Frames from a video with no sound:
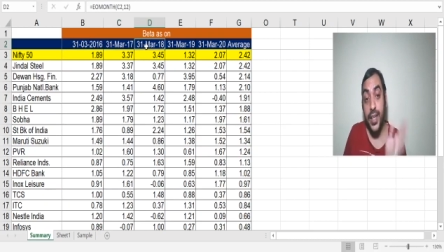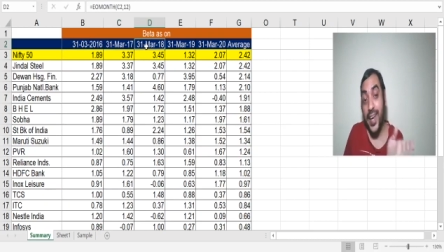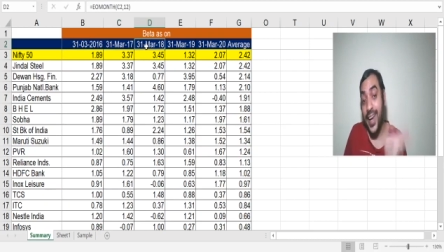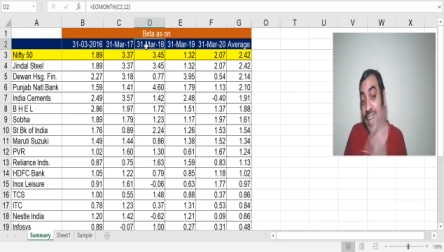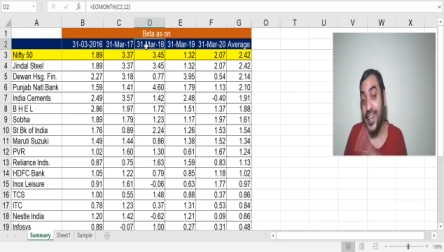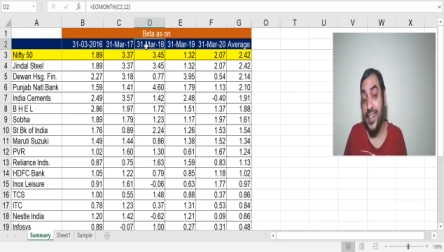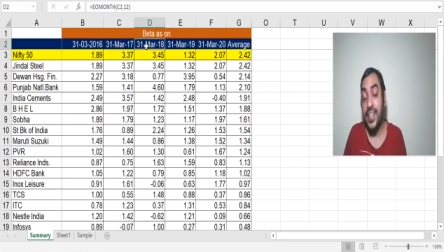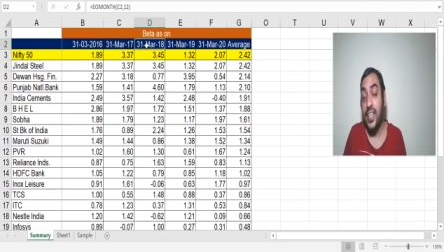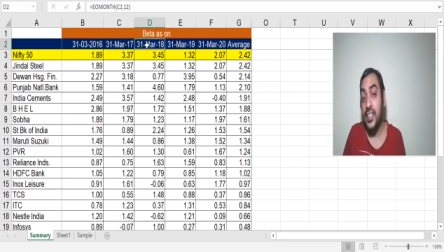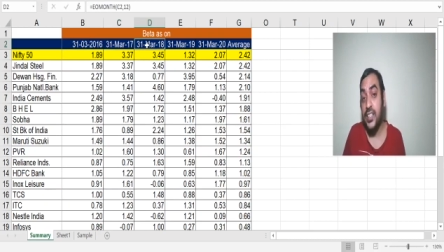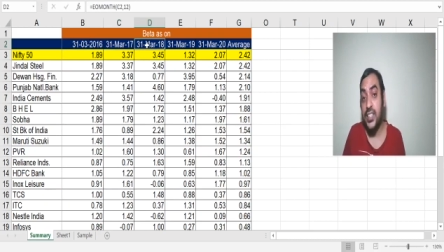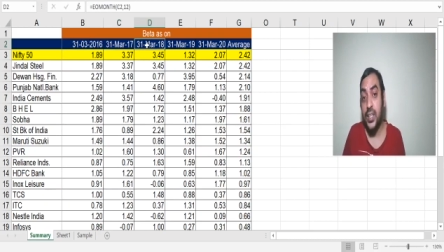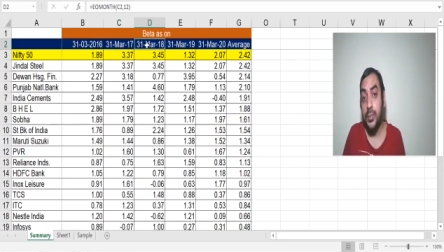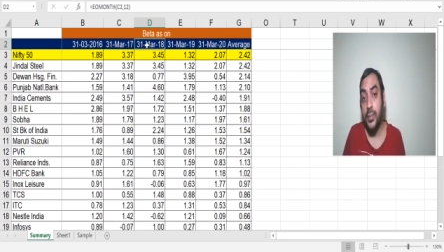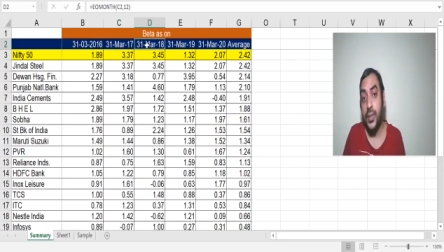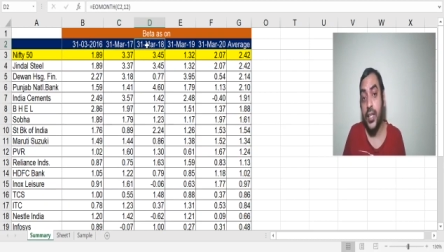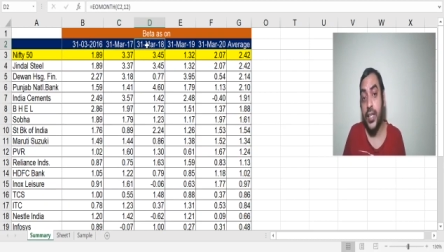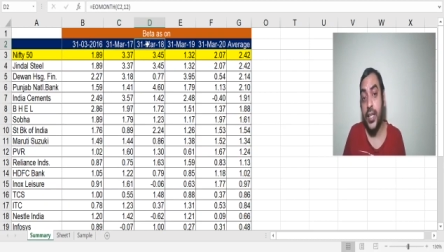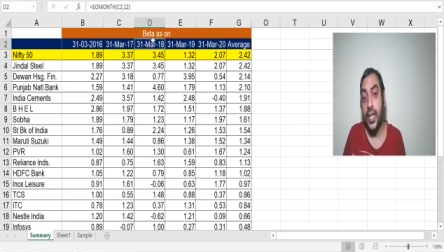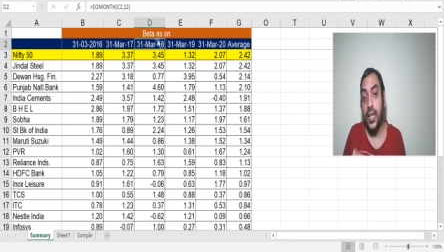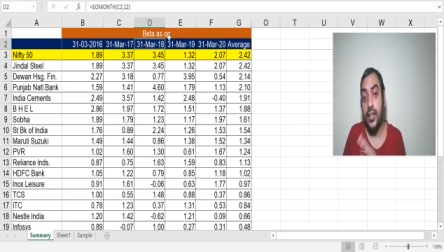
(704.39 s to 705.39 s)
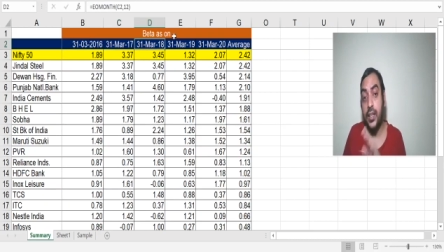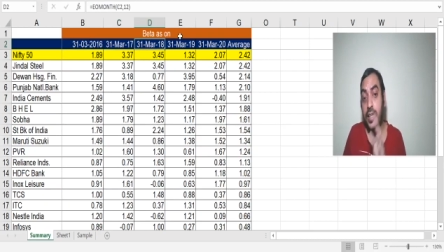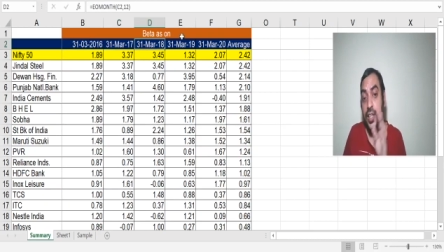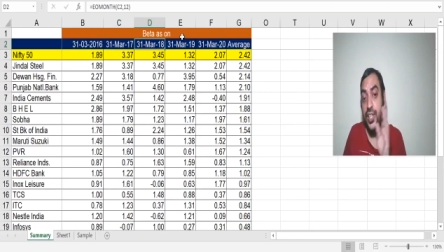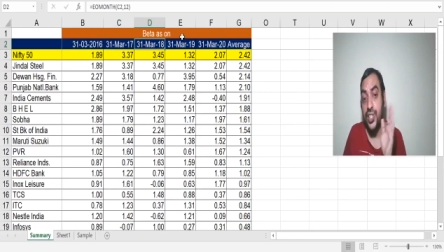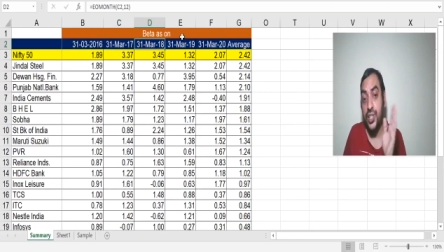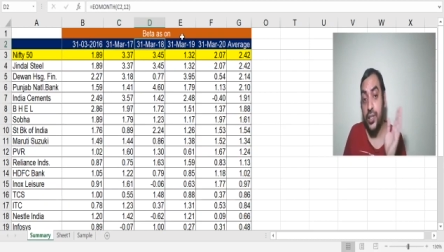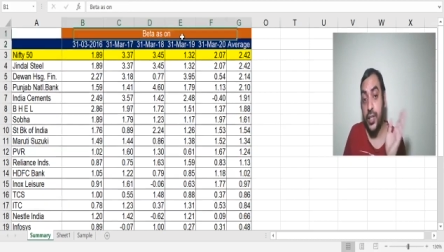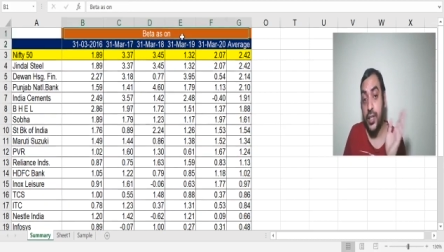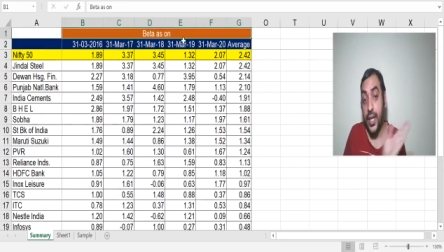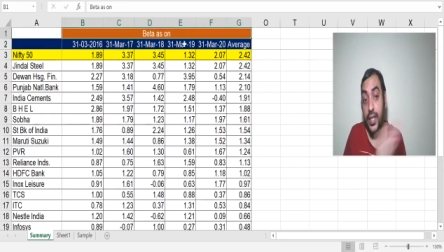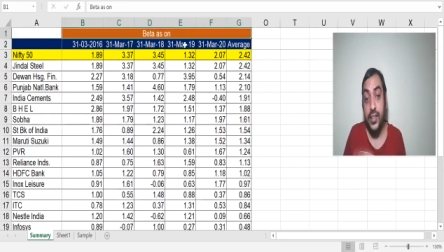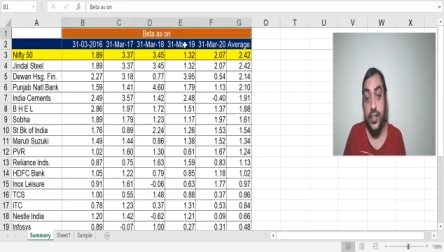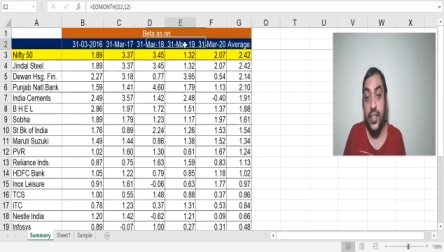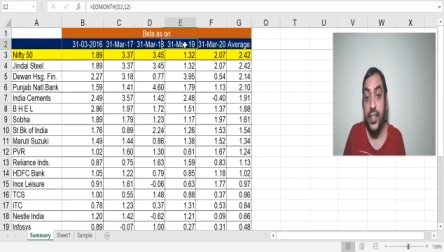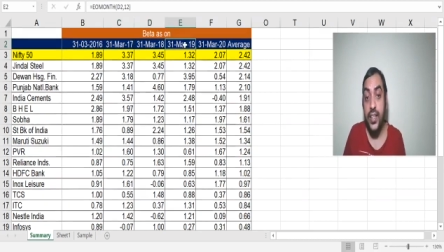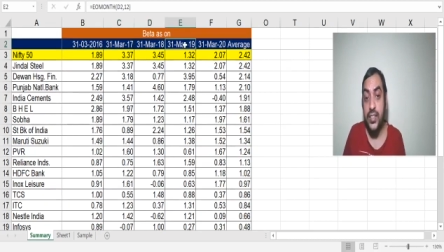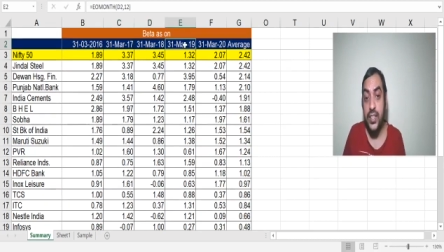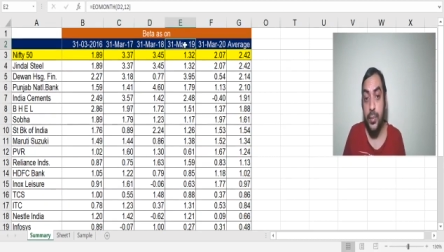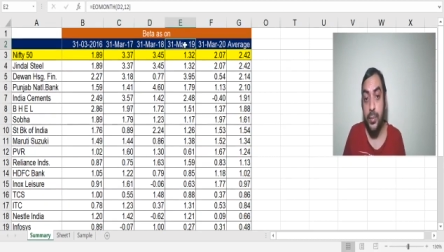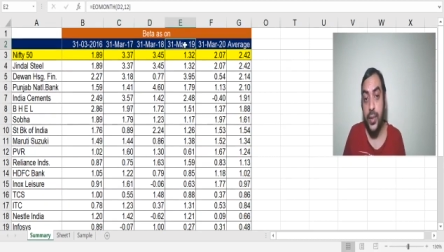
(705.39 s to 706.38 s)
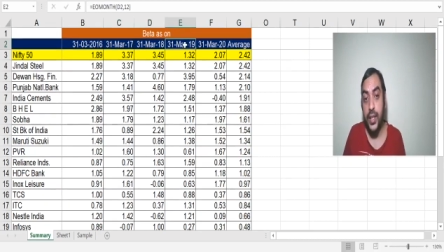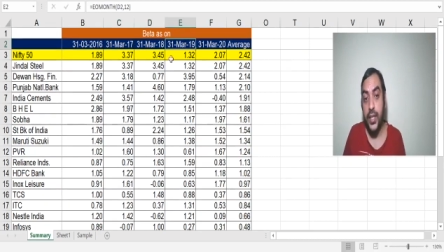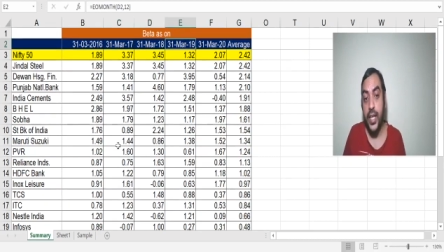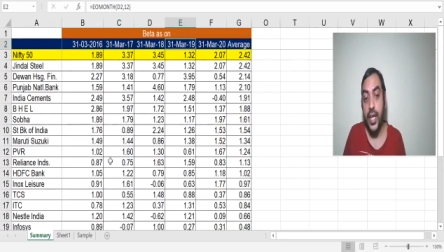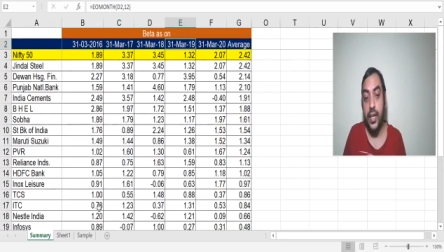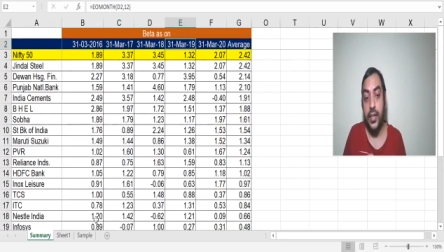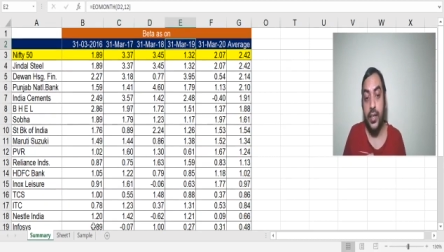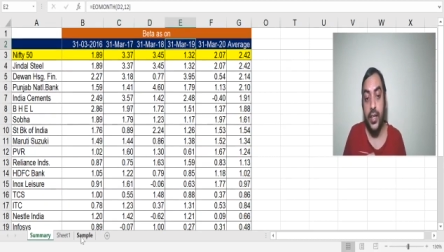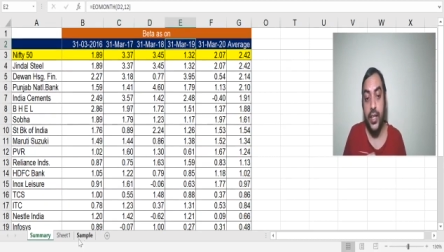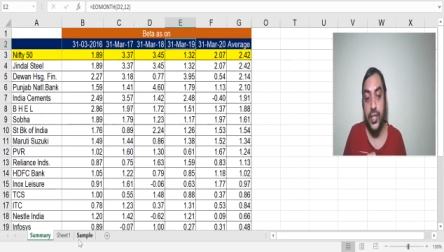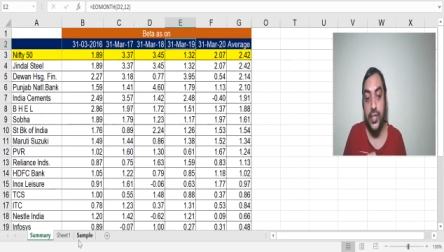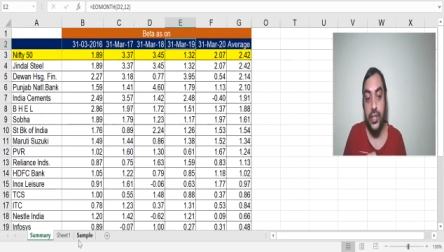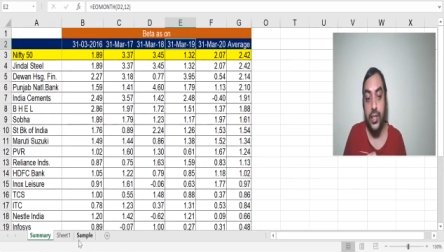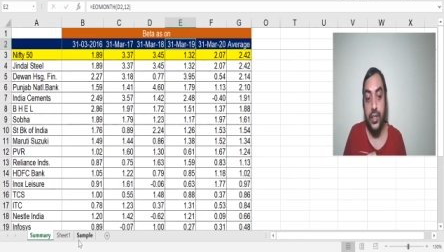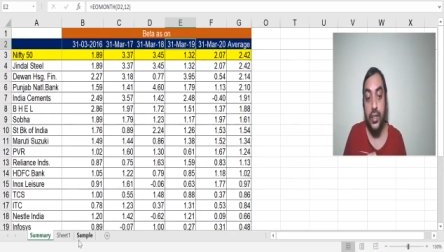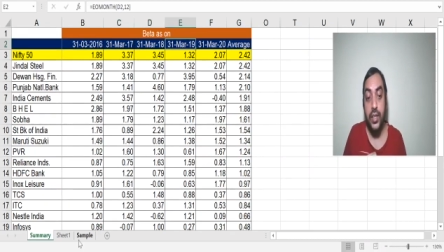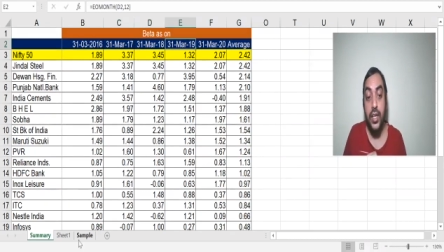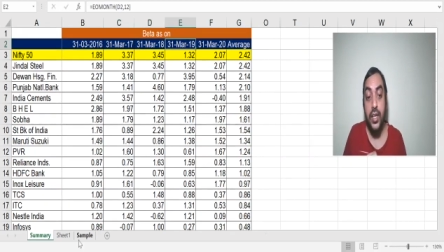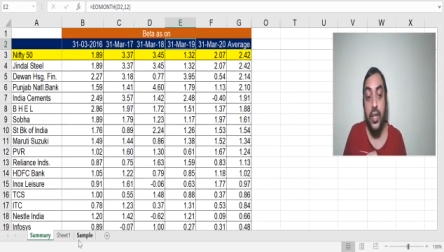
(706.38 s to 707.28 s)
18 separate calculation, 19 separate calculation.